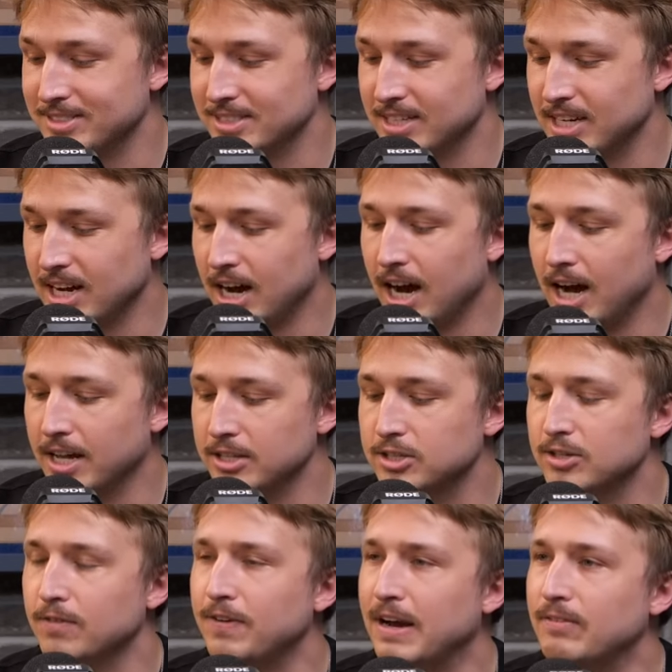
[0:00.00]
I uh,
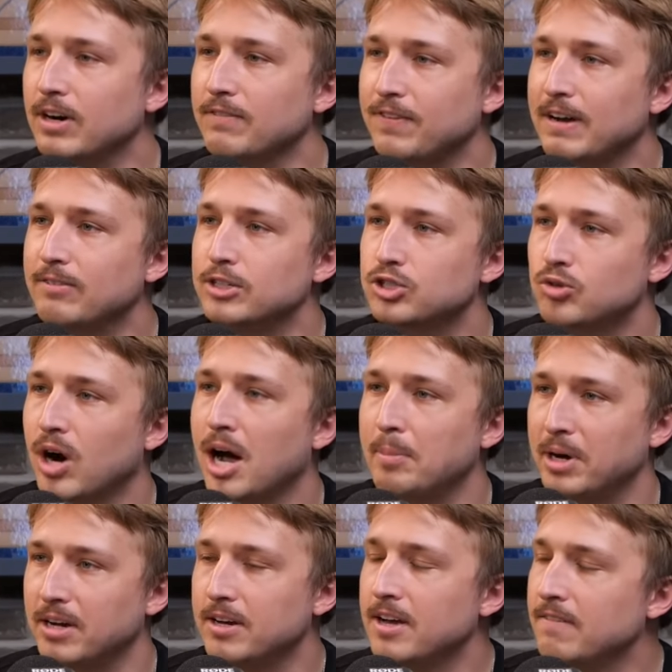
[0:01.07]
so favorite favorite
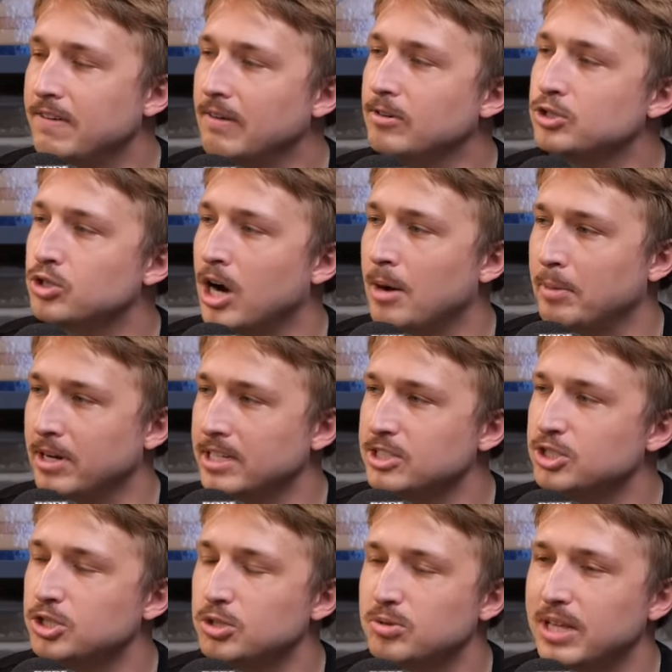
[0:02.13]
drama favorite drama.
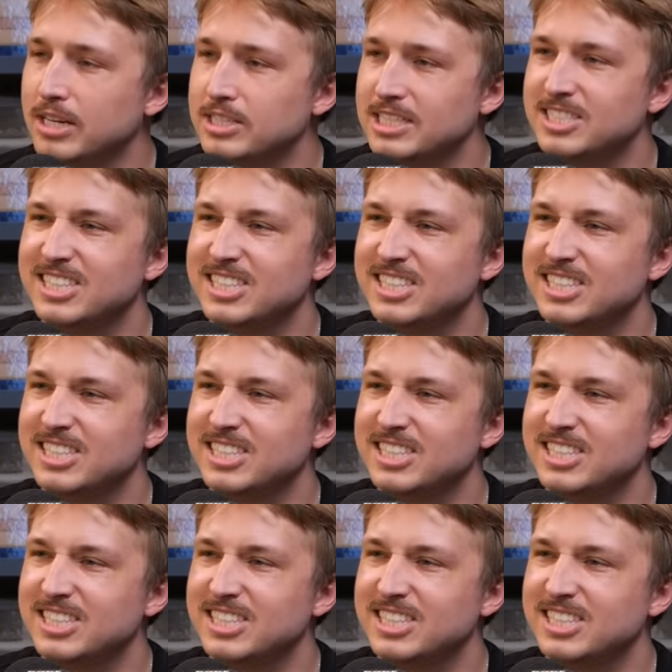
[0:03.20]
It's 2000.